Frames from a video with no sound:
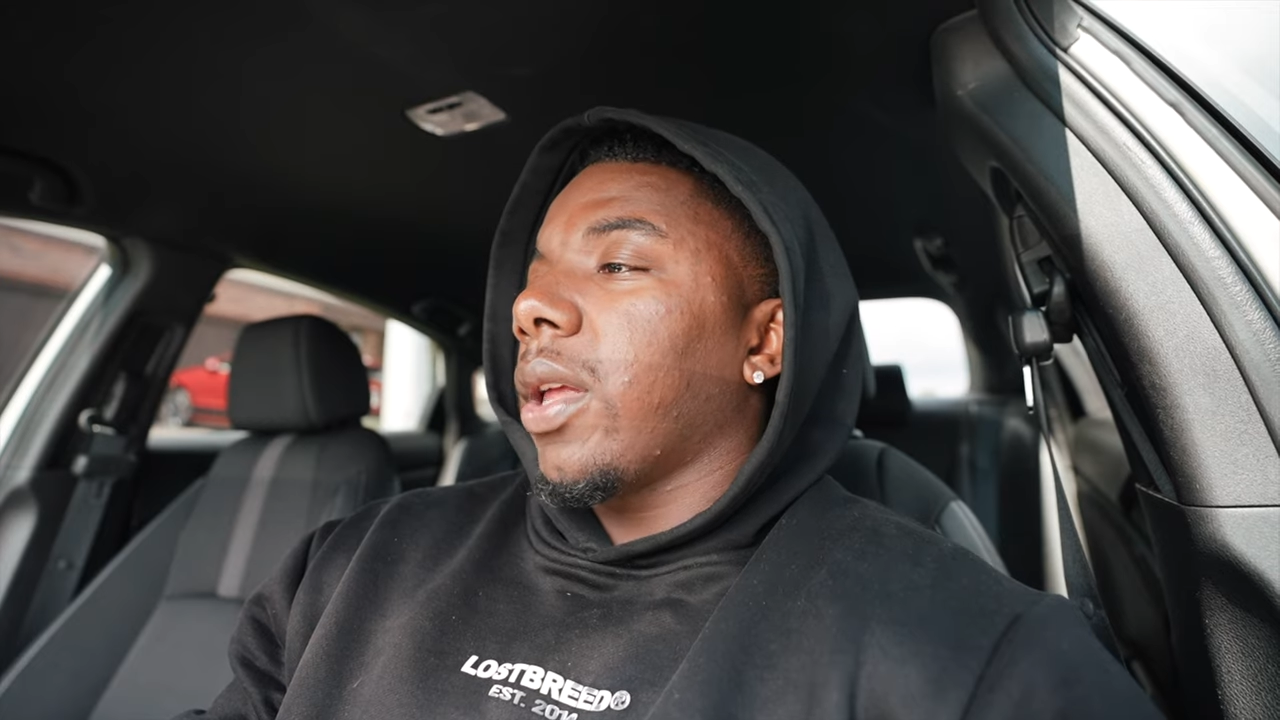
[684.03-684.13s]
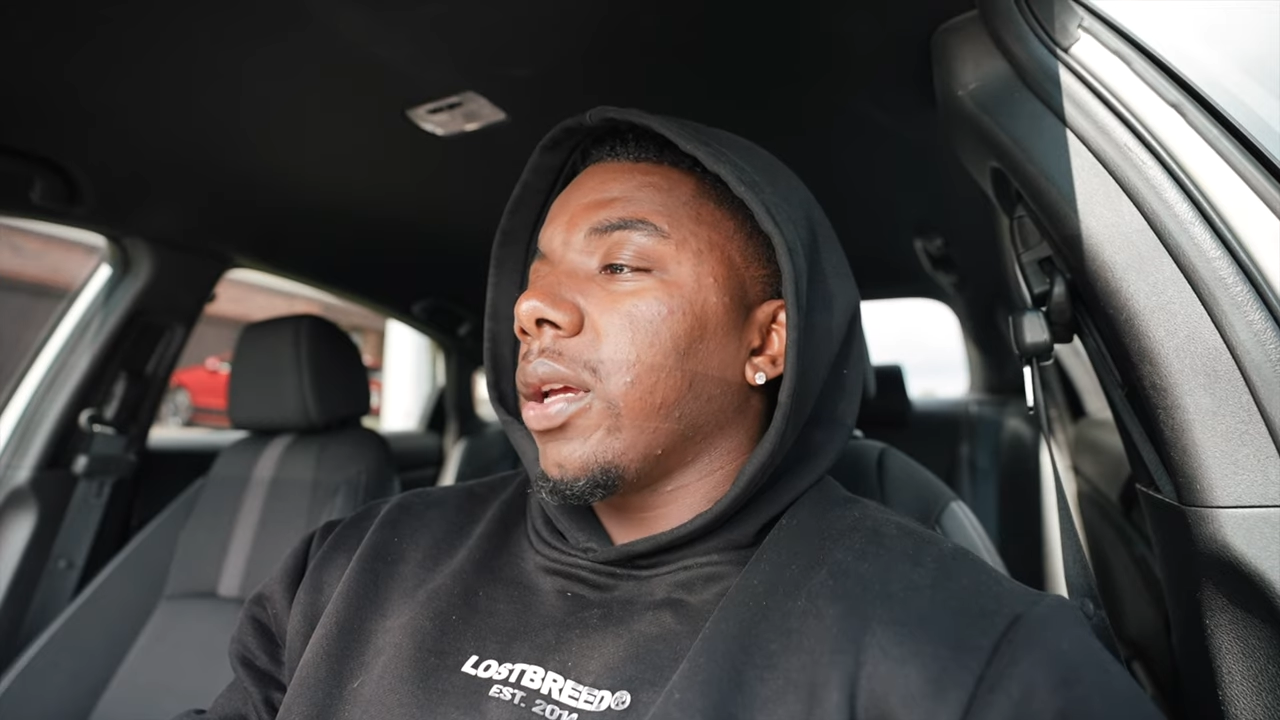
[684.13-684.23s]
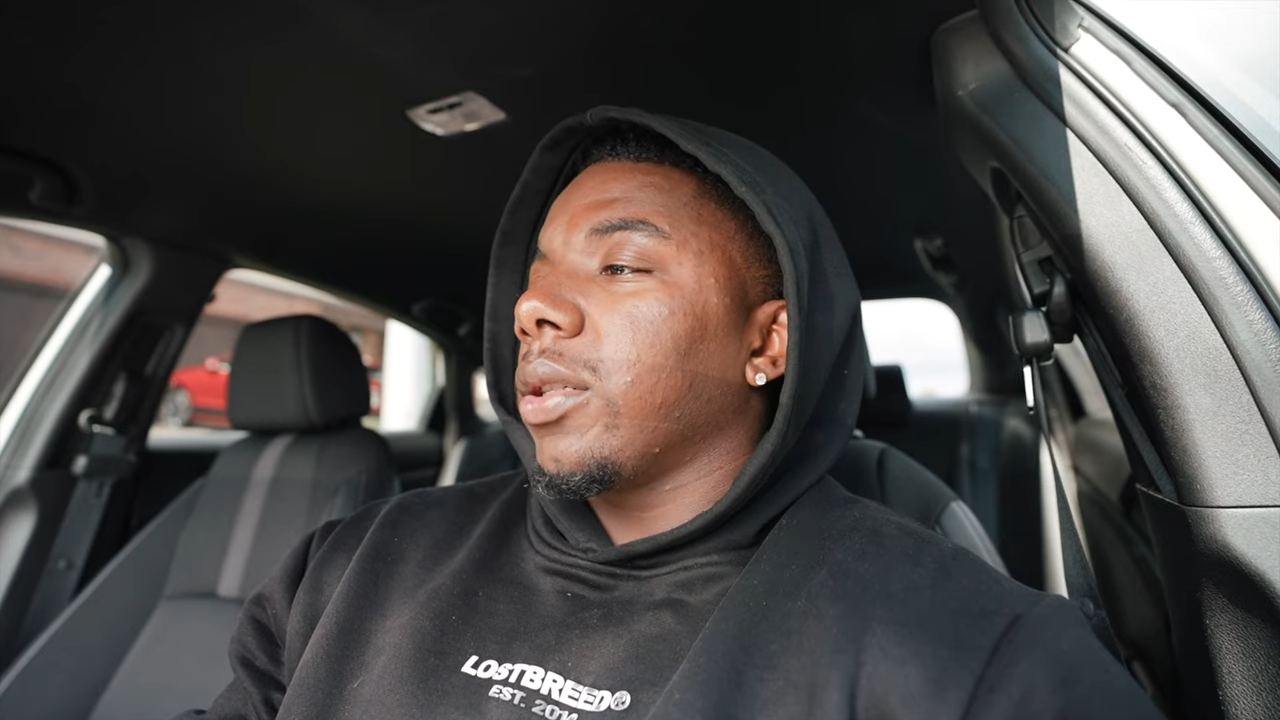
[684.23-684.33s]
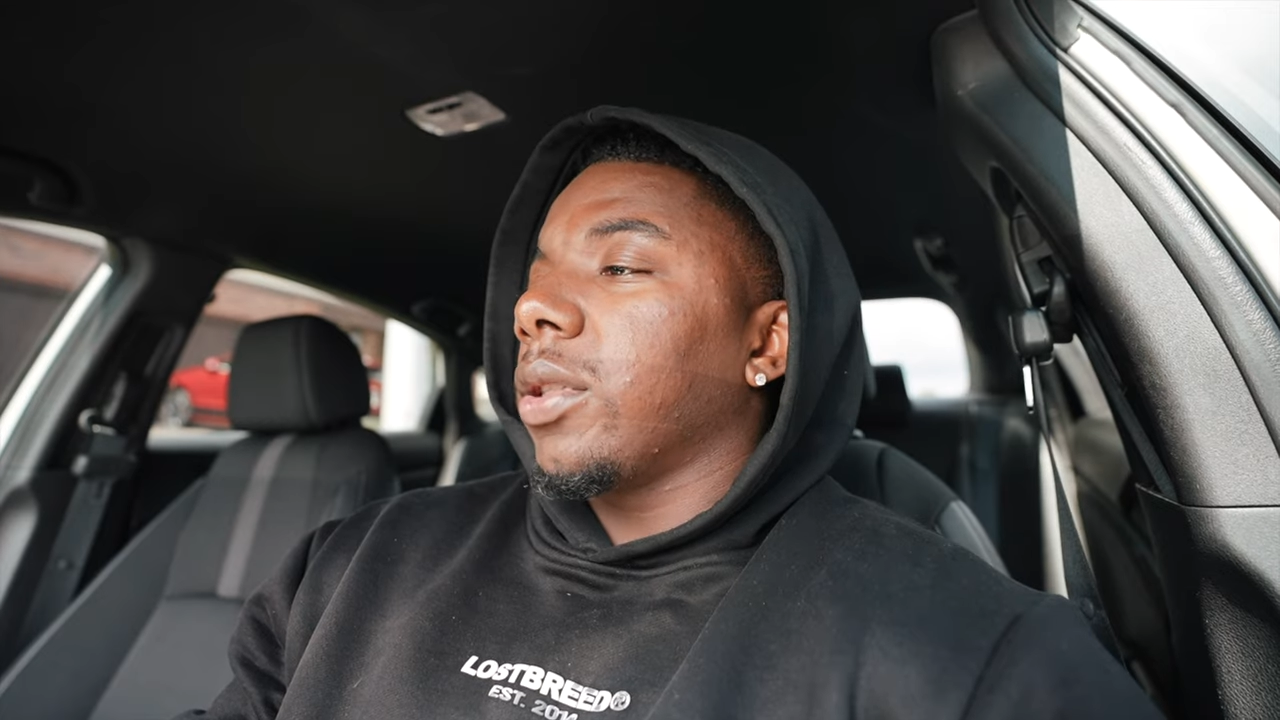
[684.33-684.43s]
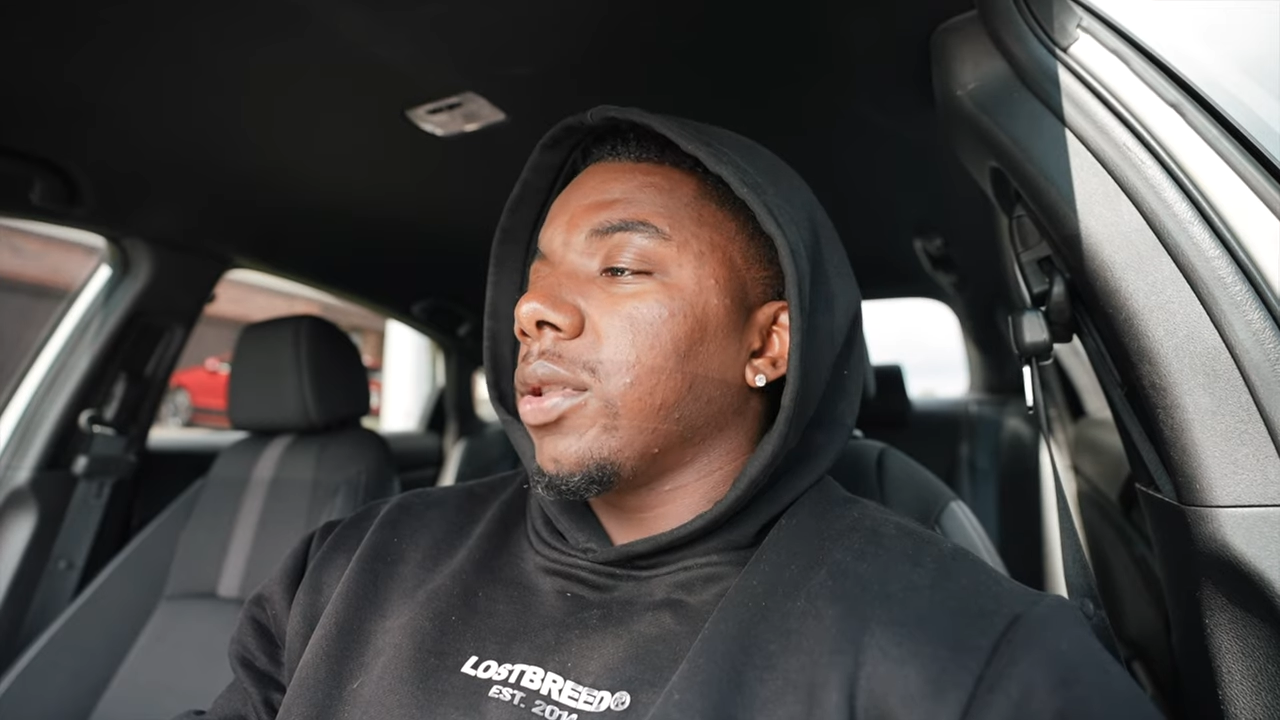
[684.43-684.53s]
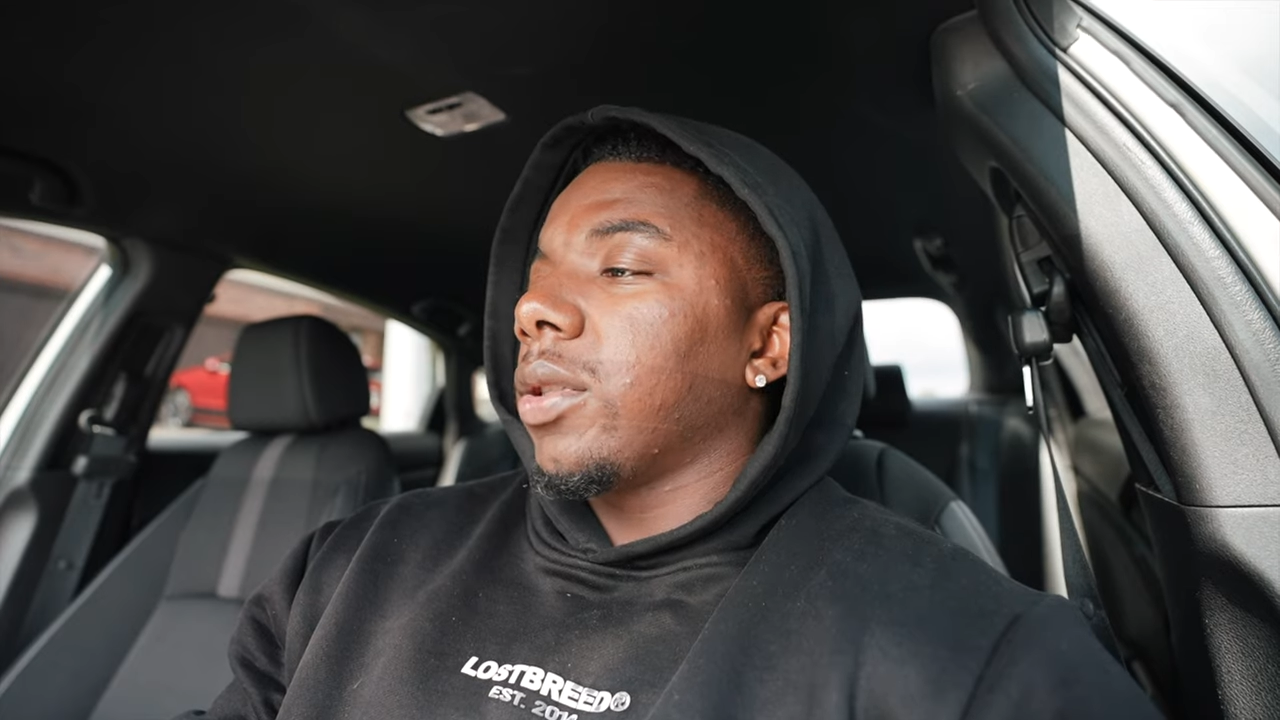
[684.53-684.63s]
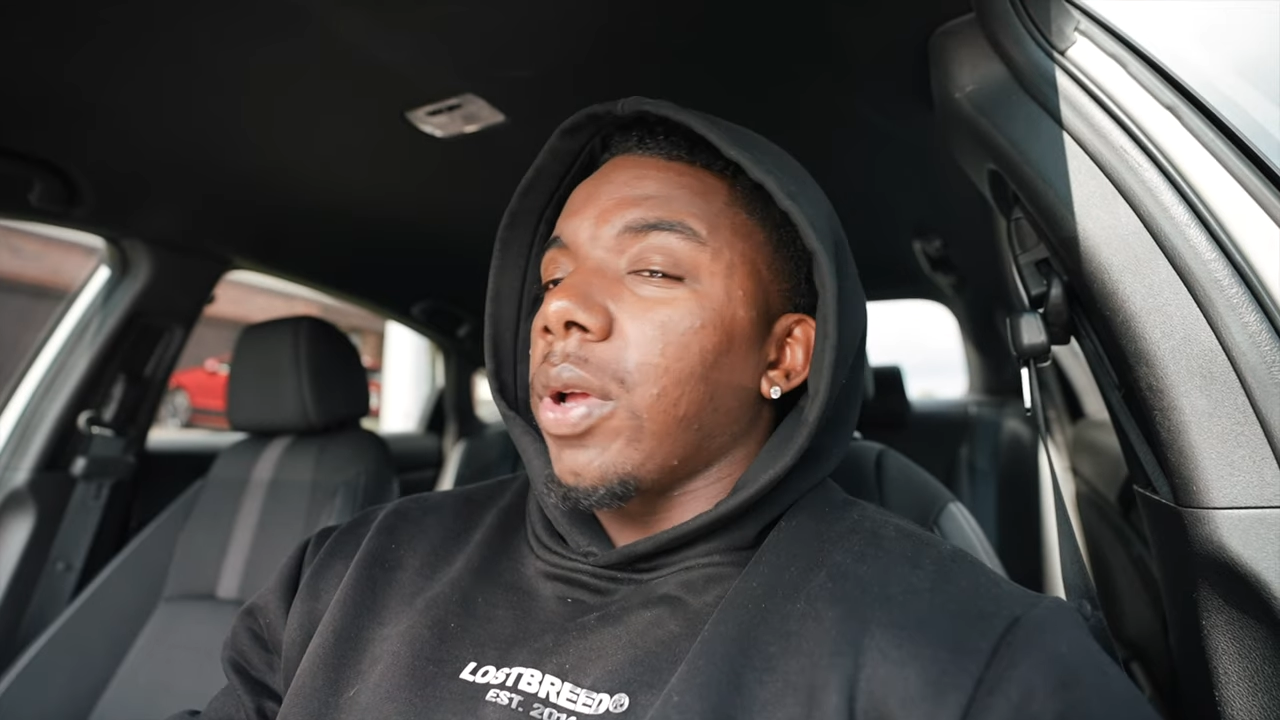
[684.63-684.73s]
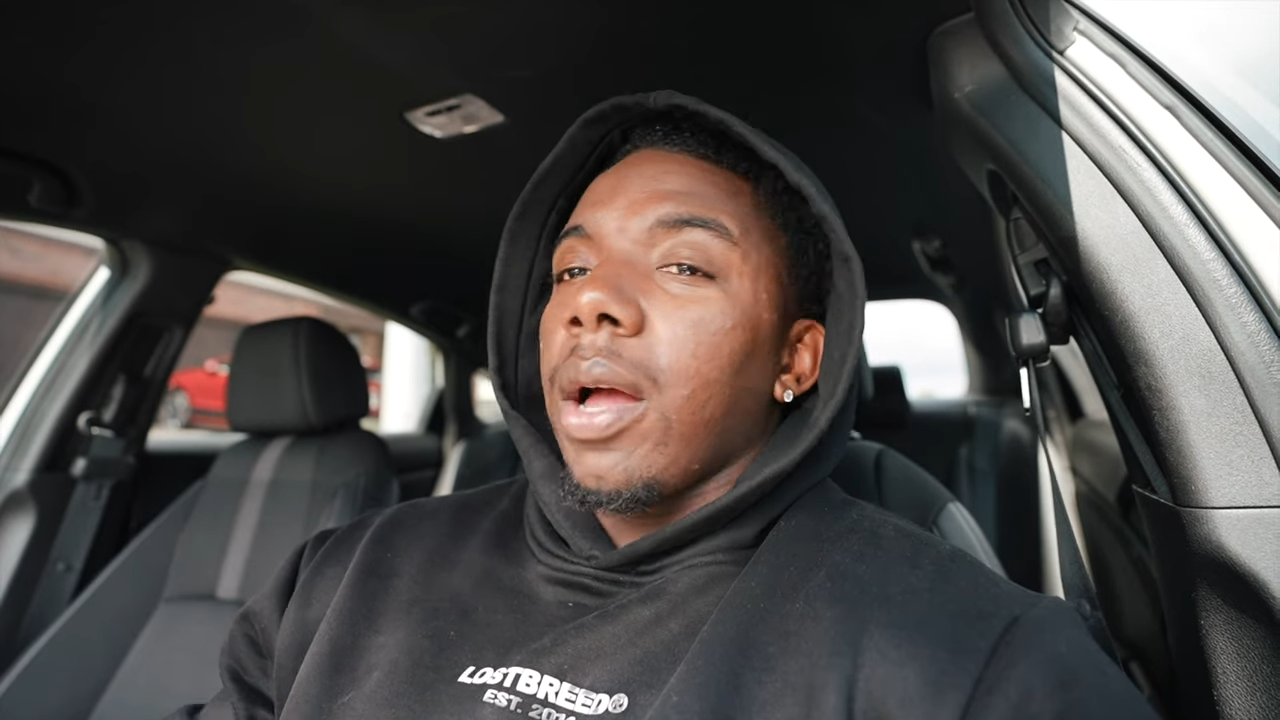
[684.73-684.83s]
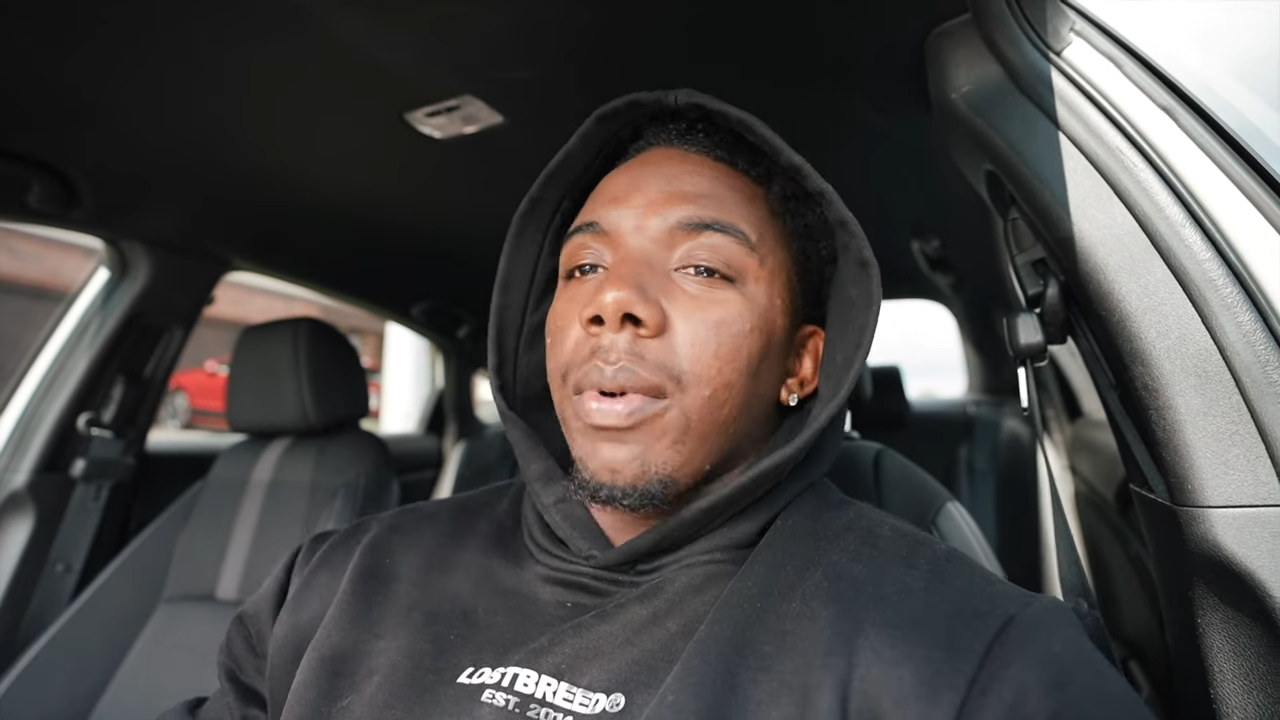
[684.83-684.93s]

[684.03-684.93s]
like just, when I,